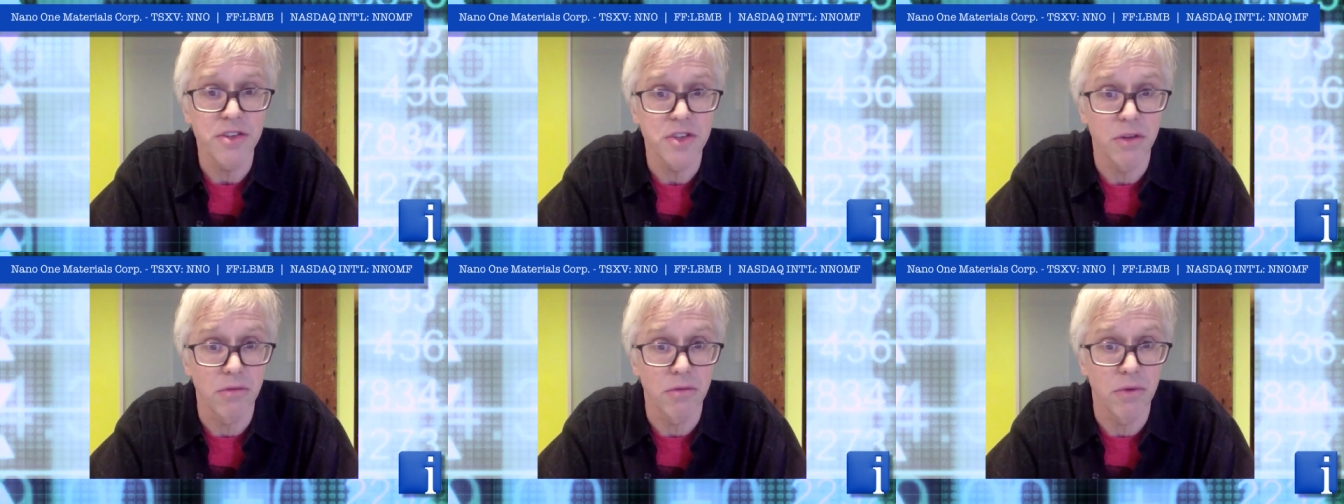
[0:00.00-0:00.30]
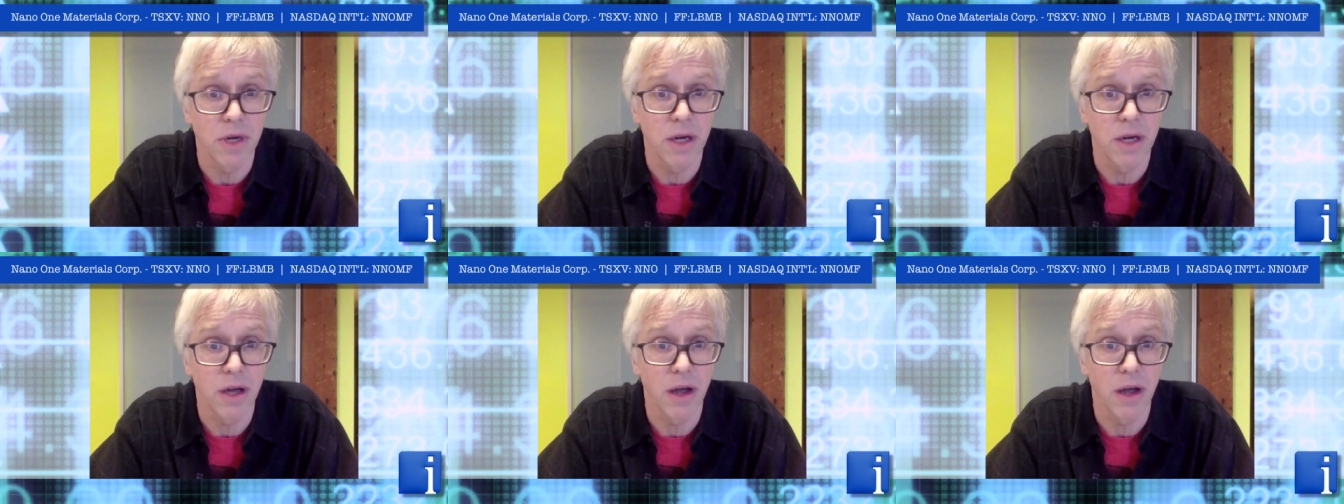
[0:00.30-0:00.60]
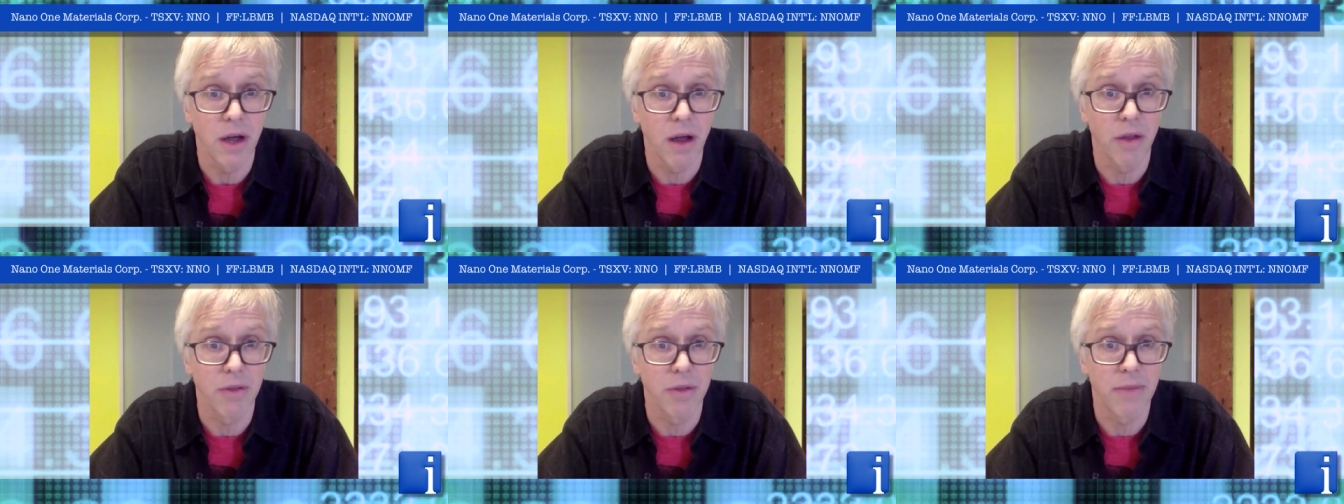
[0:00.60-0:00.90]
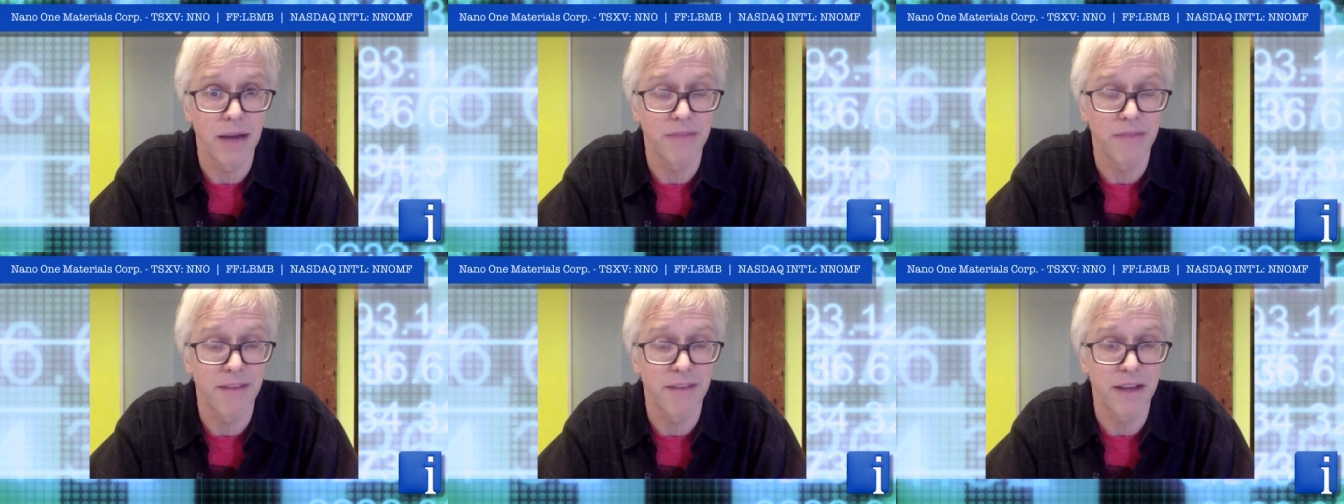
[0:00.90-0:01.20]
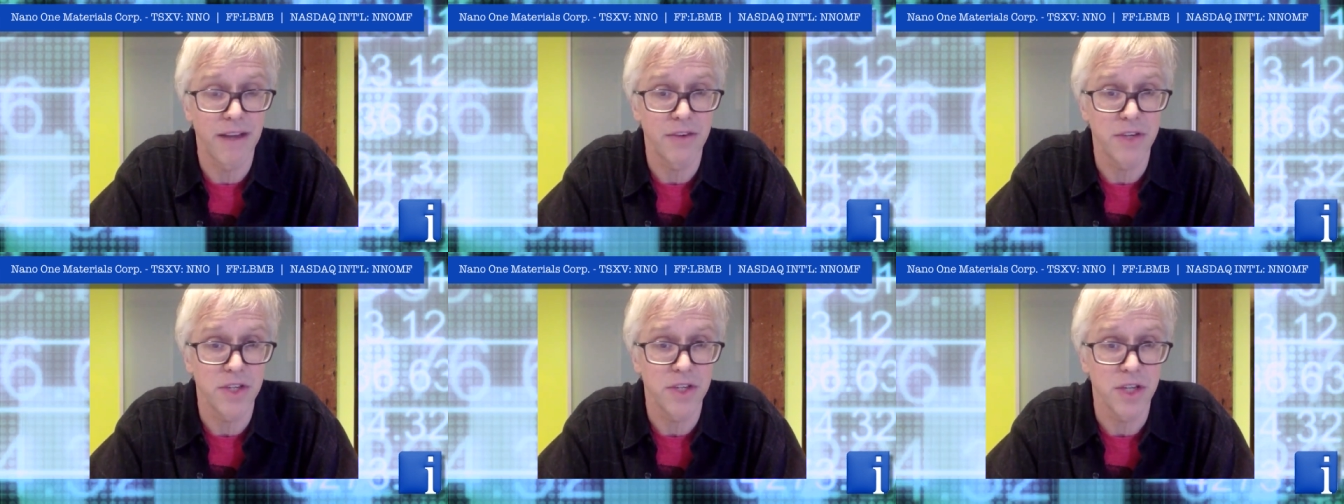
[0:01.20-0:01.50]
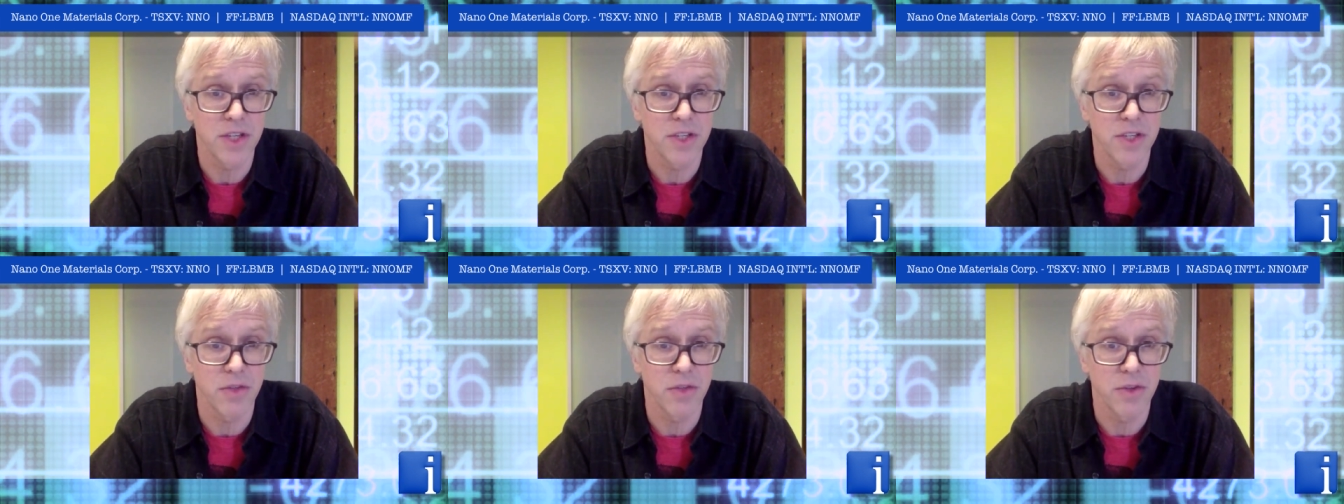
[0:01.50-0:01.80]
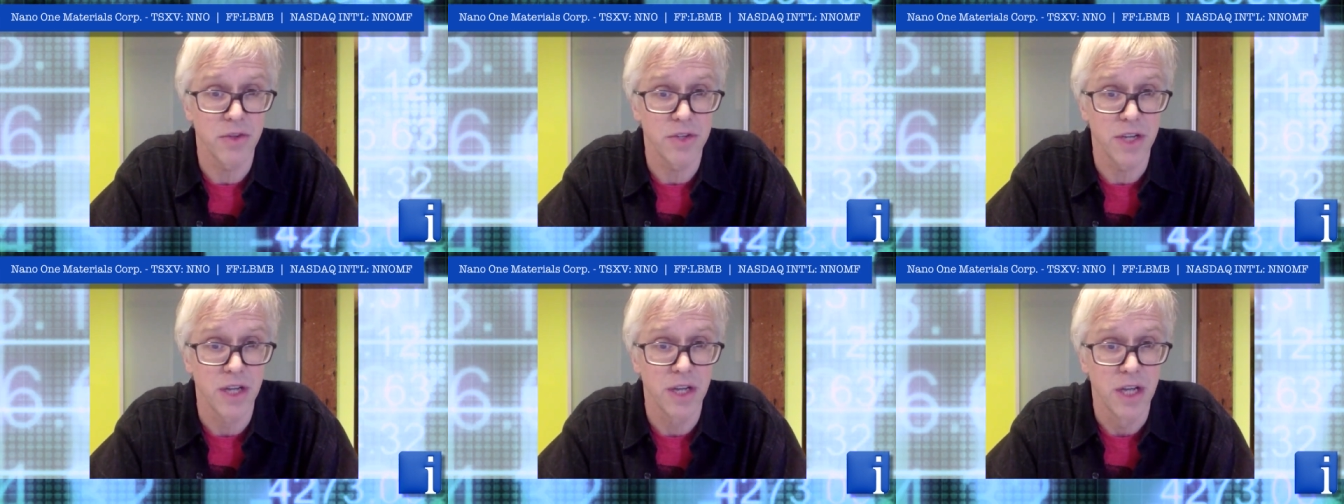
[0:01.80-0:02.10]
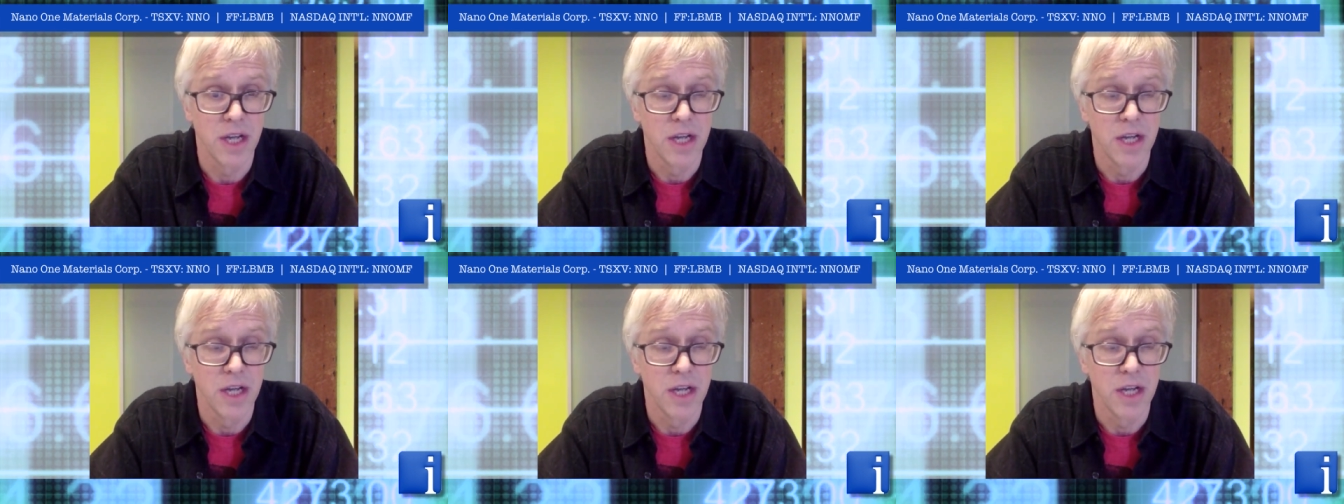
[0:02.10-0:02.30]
So uh, on the manufacturing side, so there's a